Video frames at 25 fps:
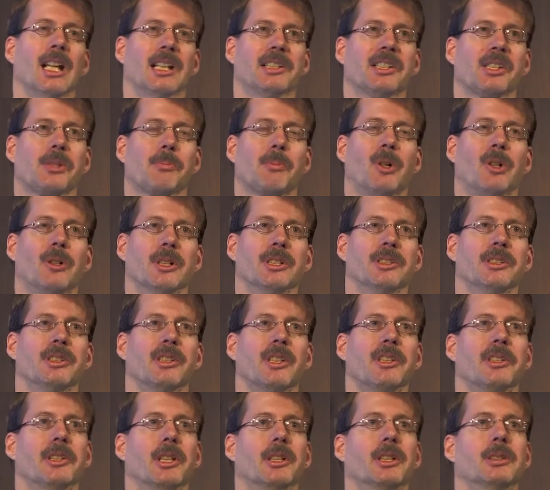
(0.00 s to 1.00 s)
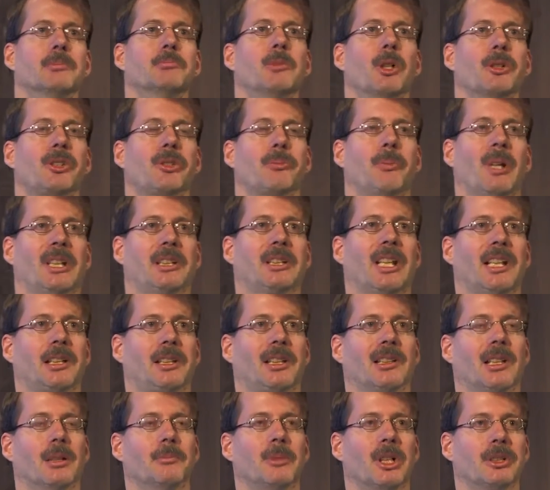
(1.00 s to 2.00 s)
At this point, the most
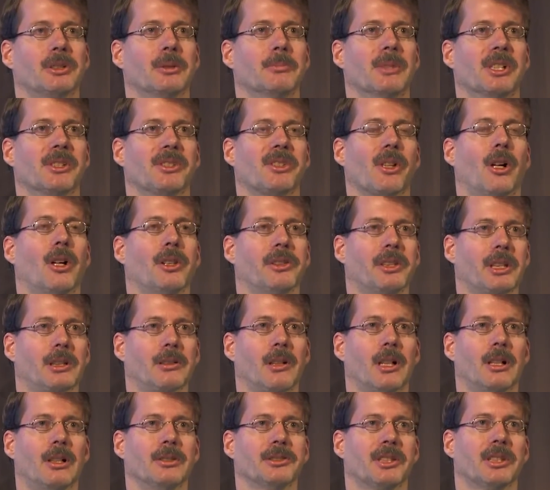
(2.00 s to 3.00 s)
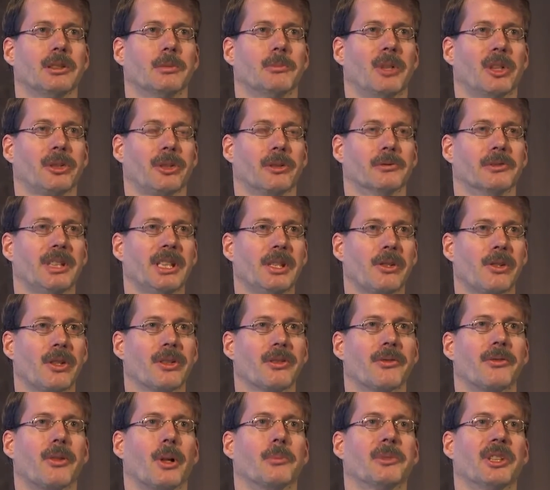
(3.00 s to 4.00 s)
spectacular monuments on the ground in the Mosul
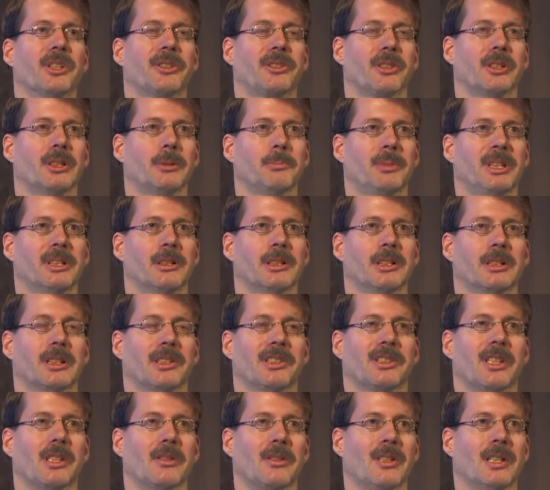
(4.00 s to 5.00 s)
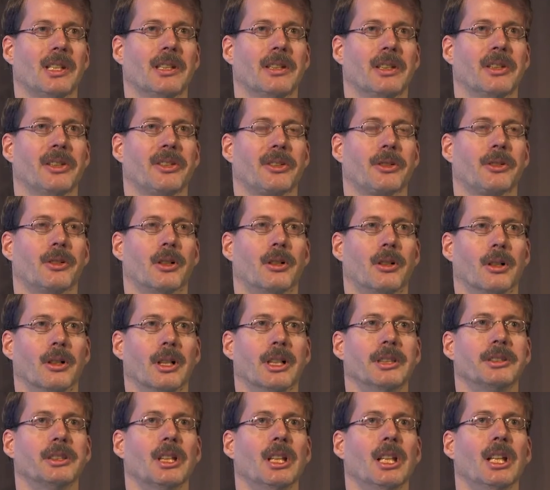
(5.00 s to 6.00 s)
region from the Assyrian period are essentially
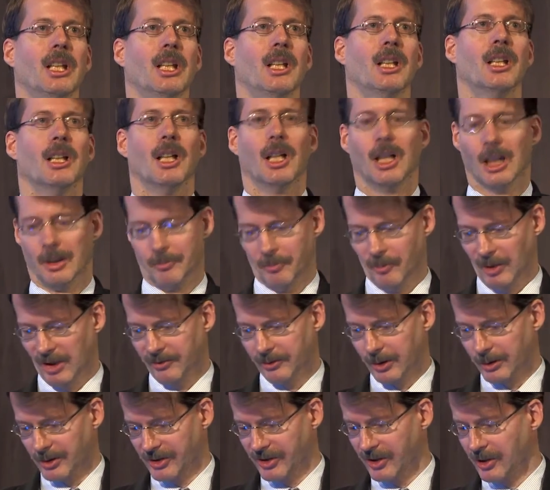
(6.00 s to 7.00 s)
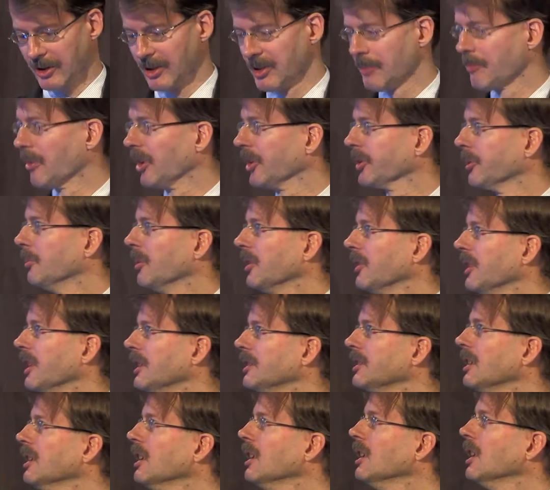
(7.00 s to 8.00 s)
destroyed. Um, of course, it is possible
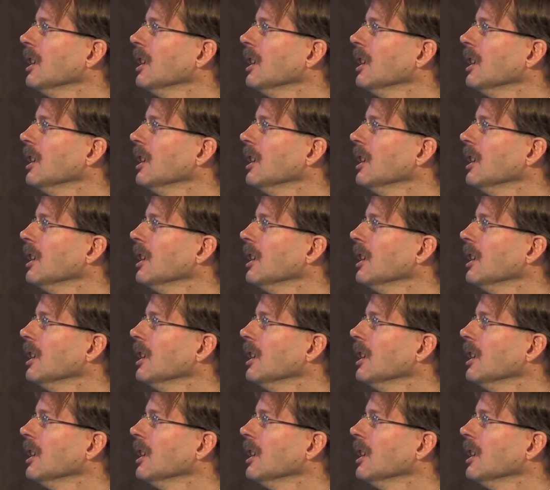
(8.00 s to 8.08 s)
that